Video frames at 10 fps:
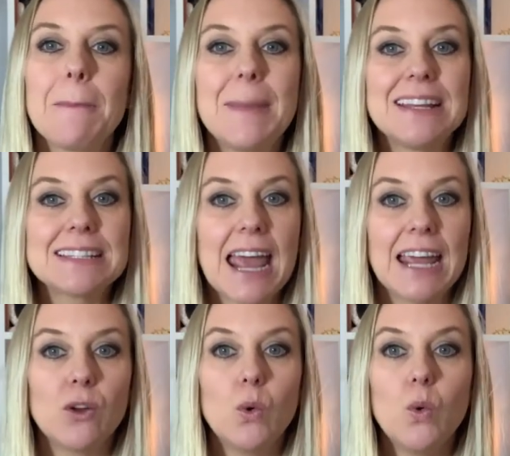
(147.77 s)

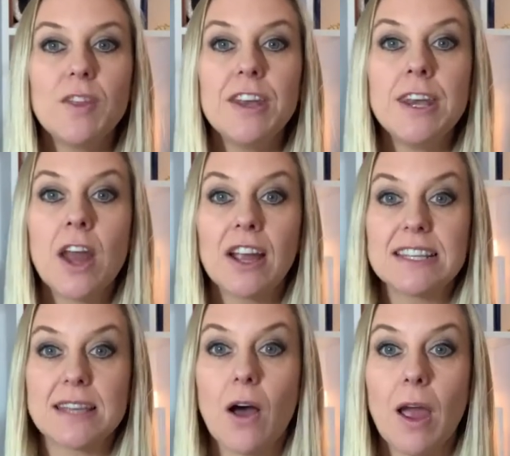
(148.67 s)
maintain all the
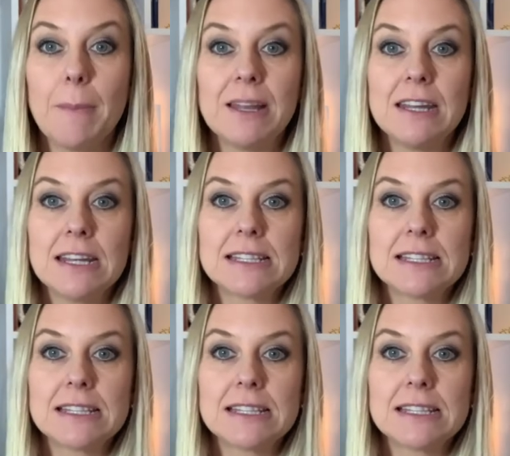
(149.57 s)
nighttime and